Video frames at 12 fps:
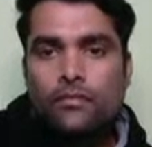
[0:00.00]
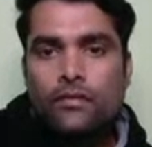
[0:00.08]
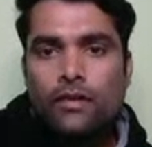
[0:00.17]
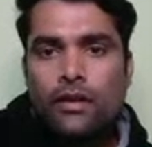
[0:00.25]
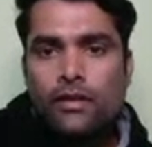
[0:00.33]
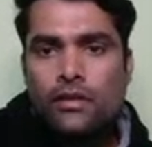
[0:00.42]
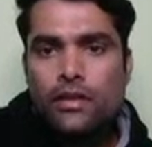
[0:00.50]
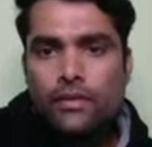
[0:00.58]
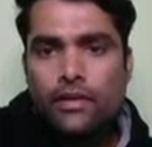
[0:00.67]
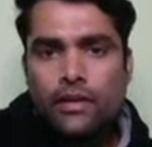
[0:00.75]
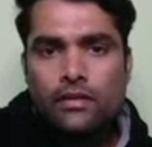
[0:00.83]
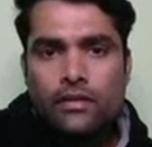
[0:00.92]
It is
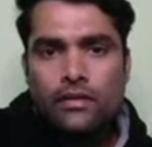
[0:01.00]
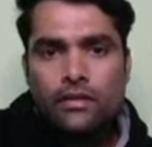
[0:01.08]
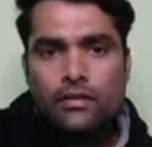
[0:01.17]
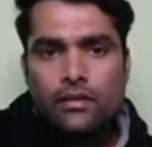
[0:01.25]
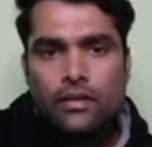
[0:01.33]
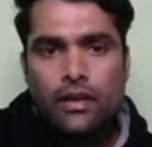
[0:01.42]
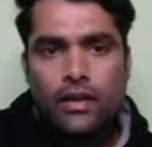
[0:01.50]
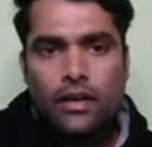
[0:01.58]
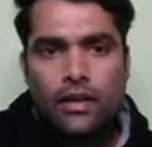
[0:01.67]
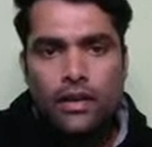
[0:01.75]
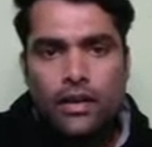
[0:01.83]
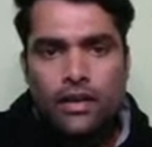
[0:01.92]
given
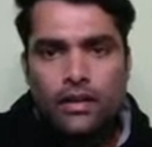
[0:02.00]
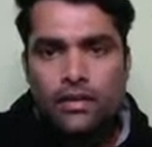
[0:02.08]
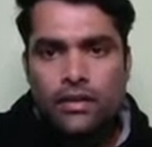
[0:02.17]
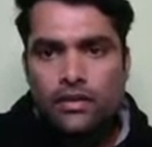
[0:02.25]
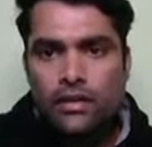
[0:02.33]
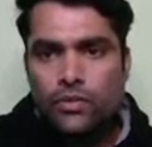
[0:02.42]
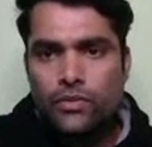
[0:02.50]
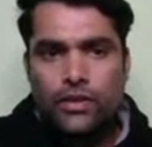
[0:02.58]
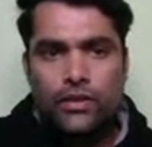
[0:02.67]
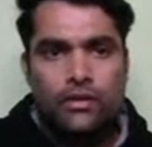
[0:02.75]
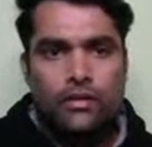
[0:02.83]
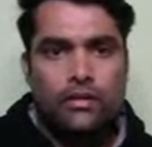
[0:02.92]
300 and
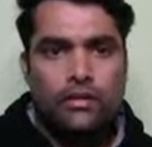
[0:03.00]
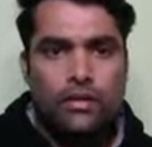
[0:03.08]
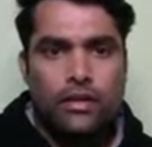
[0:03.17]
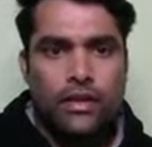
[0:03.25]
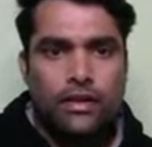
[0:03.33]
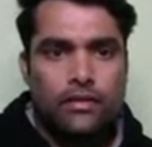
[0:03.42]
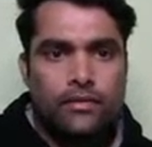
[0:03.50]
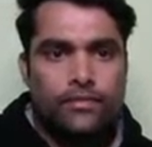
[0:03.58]
3000, right?